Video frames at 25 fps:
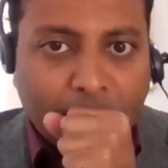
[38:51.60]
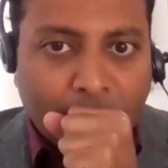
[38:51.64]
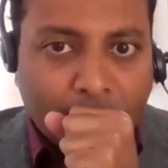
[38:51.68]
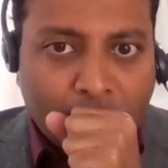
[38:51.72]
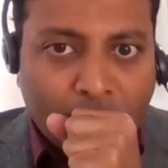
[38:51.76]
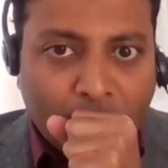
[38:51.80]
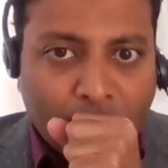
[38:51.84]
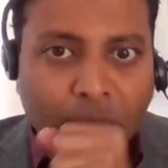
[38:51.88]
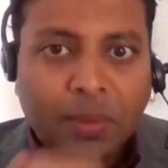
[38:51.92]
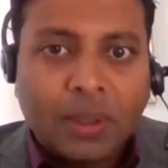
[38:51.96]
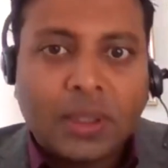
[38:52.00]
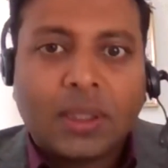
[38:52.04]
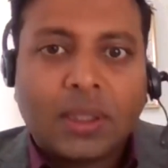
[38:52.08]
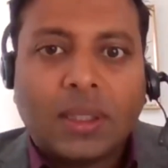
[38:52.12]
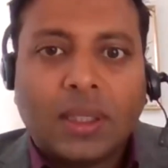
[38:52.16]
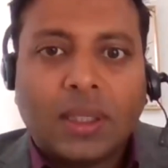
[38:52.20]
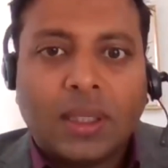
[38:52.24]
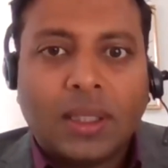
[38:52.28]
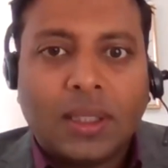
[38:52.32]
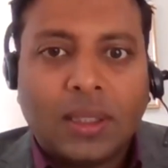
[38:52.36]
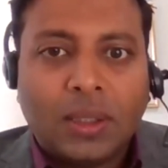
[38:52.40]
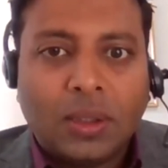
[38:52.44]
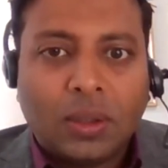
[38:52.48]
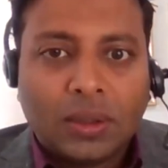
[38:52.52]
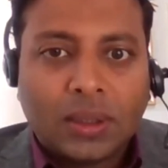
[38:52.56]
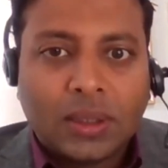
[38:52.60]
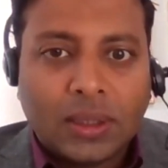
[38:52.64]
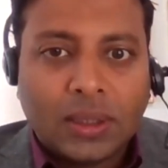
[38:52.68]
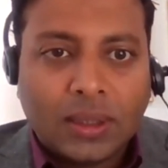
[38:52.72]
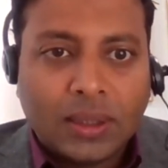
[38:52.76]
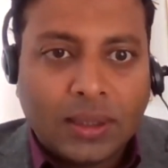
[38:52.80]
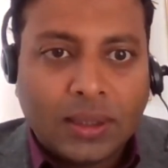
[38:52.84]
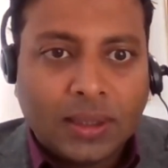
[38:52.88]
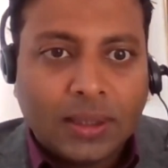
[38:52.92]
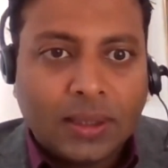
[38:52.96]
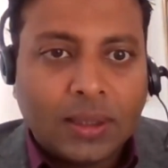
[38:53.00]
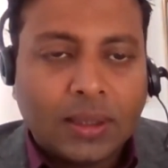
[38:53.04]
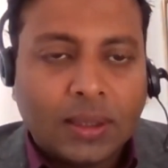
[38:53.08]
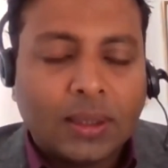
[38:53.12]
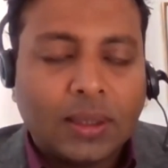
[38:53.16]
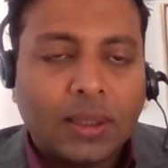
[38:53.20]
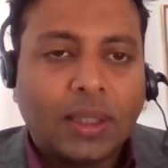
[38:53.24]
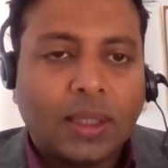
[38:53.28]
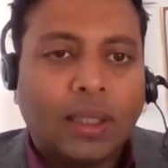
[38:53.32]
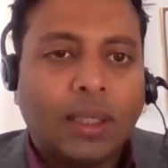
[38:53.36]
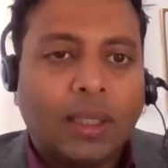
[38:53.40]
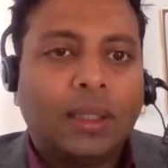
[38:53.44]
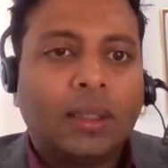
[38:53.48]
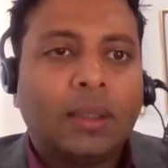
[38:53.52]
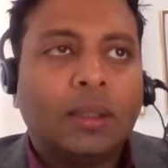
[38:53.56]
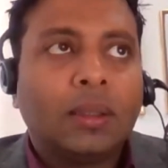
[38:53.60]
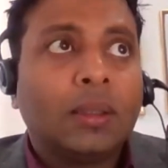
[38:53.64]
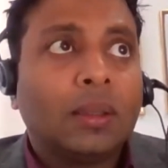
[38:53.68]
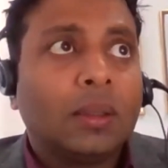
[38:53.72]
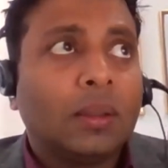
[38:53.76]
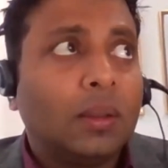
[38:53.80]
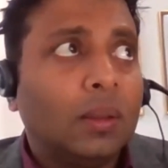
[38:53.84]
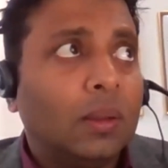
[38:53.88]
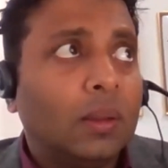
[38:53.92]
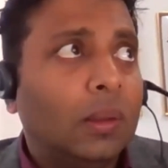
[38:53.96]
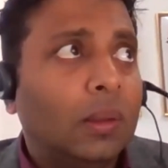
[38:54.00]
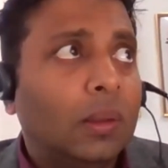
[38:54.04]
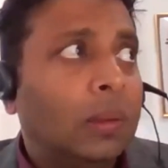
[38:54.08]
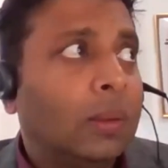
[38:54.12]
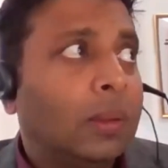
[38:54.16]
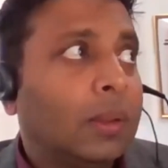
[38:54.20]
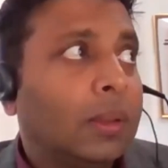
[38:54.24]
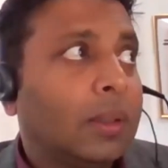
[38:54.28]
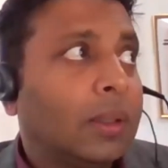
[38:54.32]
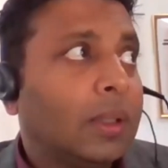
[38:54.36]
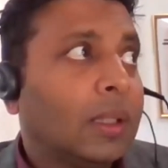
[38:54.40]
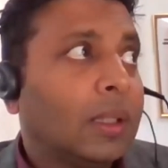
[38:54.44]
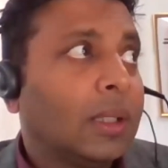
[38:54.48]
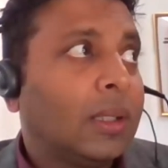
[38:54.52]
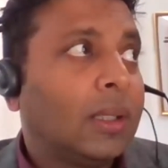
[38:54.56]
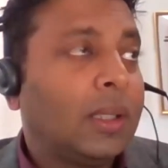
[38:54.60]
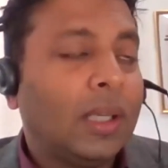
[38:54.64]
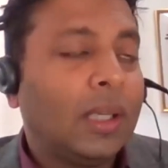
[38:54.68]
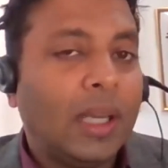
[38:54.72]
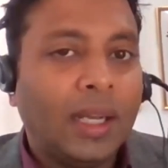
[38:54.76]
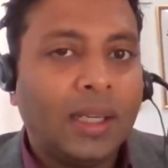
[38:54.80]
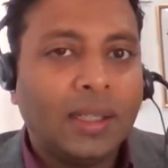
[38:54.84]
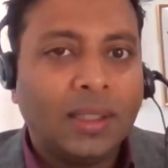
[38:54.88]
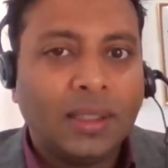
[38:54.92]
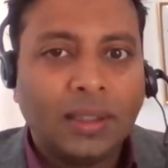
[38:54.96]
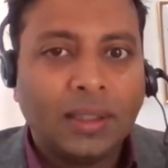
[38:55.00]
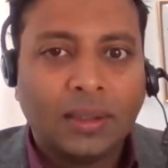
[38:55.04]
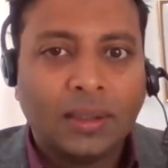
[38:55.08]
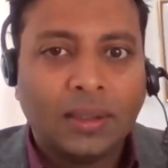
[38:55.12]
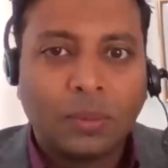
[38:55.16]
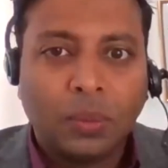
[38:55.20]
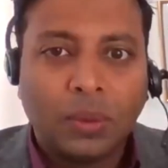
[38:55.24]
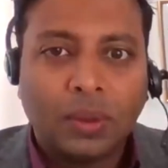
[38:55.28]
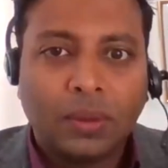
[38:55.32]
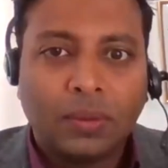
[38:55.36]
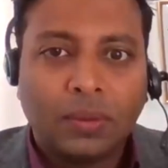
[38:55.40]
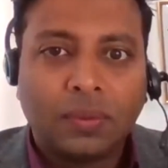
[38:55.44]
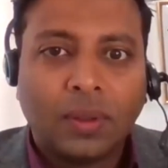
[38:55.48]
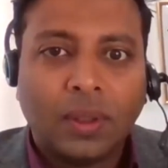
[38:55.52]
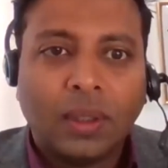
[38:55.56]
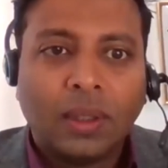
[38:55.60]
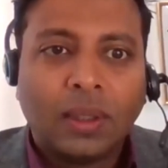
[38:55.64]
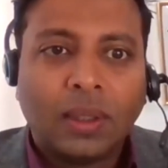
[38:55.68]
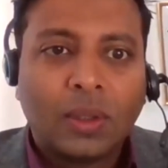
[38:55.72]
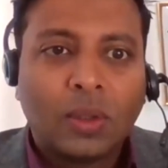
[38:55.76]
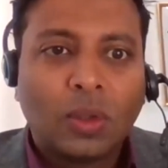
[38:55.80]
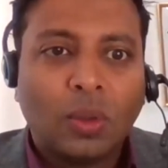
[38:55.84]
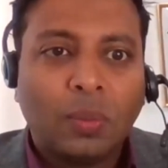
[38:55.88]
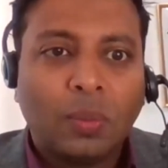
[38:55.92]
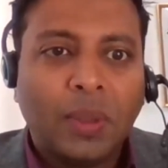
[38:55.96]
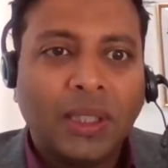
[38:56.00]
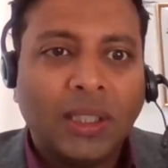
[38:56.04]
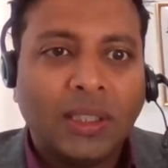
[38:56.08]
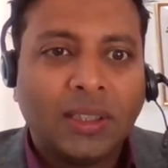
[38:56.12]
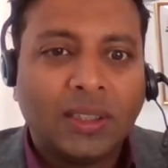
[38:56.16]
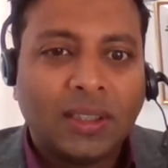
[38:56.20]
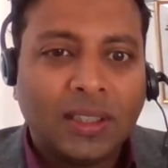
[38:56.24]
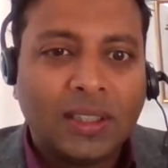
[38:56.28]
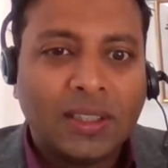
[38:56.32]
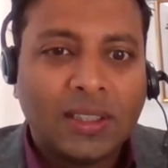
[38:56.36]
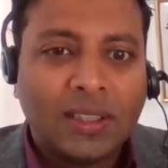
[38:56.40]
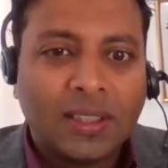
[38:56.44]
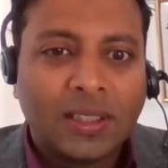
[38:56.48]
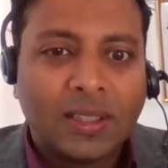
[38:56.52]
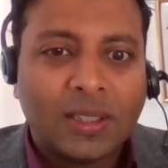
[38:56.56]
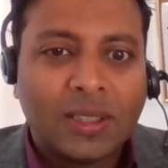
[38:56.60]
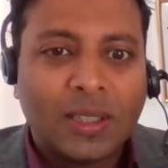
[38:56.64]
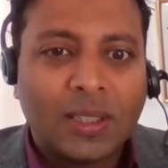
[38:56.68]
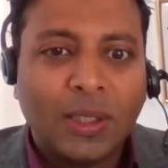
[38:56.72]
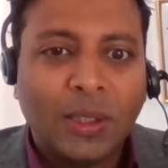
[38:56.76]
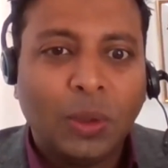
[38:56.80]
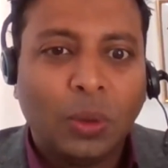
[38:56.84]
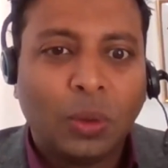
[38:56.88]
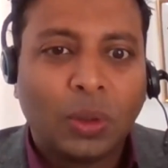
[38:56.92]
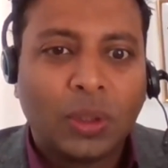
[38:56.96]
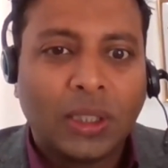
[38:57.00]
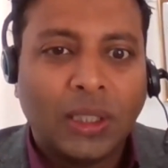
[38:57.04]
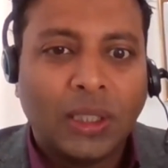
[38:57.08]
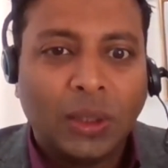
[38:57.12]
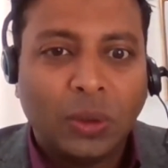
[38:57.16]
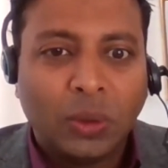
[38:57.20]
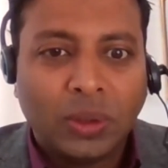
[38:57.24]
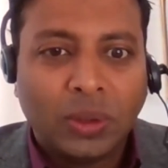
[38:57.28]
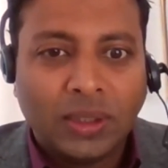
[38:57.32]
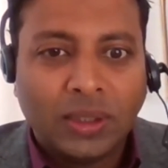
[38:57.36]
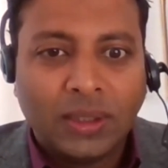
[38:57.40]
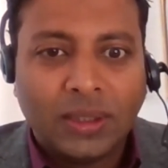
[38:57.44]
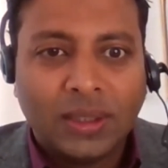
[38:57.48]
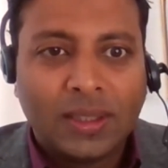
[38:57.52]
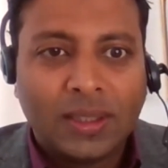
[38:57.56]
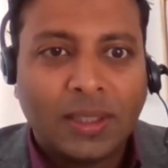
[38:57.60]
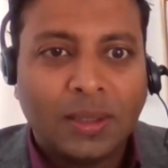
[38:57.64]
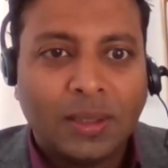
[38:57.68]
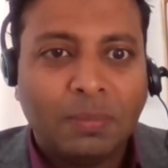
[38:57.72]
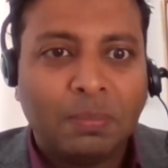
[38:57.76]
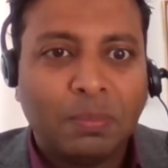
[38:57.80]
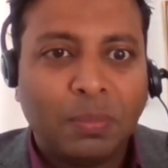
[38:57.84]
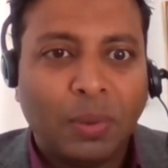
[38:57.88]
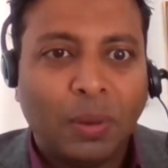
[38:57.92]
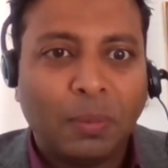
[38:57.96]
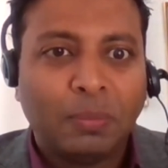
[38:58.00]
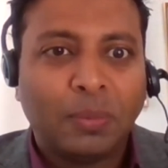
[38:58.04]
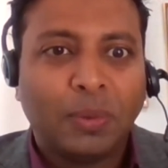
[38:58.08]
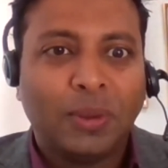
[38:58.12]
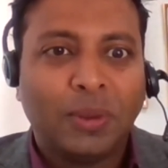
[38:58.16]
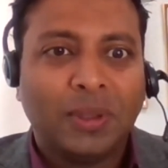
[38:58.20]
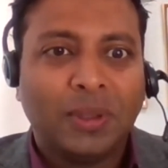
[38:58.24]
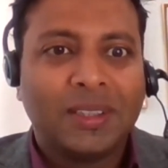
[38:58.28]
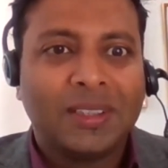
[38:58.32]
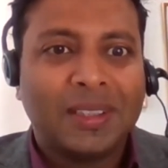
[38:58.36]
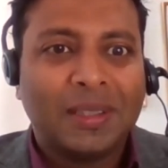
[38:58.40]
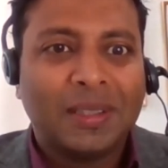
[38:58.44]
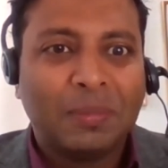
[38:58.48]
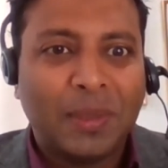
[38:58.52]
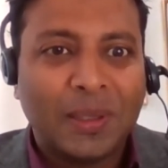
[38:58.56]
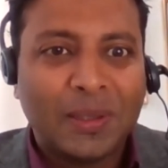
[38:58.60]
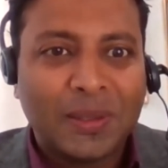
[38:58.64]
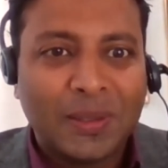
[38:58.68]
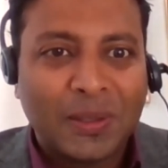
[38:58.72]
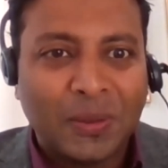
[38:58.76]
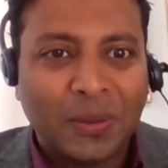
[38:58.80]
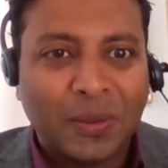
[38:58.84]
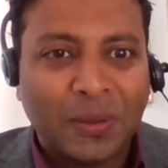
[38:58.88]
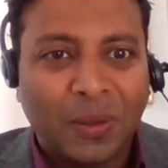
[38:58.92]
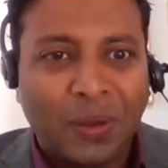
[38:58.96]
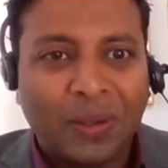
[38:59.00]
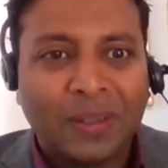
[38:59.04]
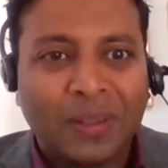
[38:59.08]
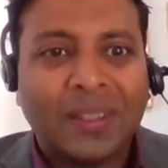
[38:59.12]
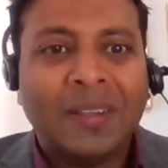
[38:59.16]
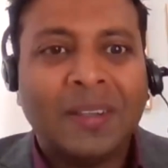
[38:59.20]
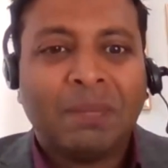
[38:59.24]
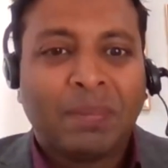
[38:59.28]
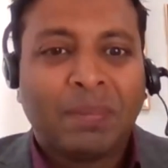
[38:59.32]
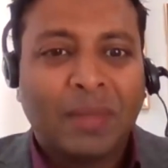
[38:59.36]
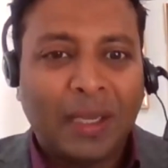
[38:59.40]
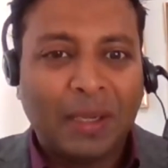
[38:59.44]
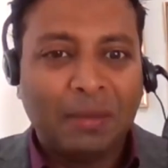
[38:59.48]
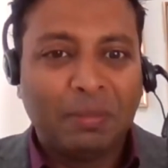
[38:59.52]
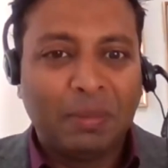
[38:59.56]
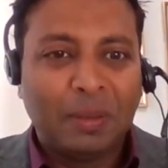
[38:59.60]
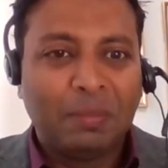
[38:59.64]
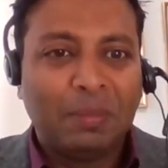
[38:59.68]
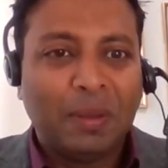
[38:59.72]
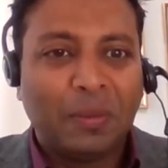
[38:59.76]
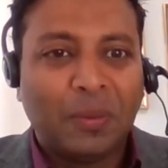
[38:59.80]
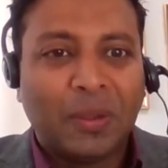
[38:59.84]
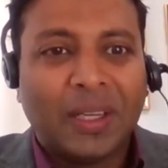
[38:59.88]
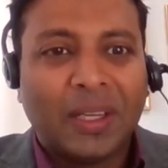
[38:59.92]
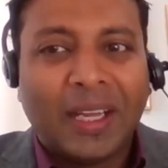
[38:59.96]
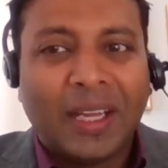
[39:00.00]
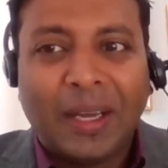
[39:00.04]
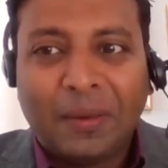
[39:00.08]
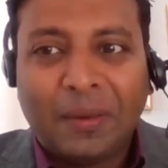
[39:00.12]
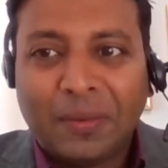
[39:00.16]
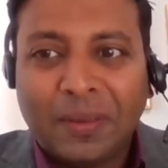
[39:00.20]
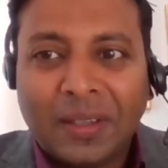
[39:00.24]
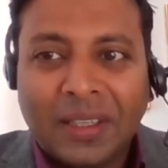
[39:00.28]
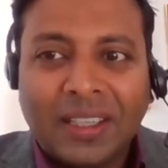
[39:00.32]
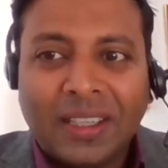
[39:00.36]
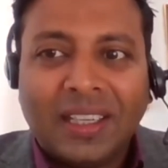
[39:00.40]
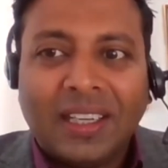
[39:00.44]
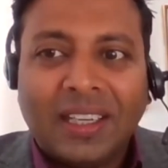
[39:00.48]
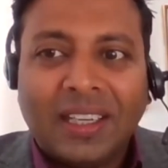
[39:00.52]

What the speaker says: you so much, Dr. Helena. And she ended with so many teasers: neocolonialism, populism, and so on. And maybe we'll have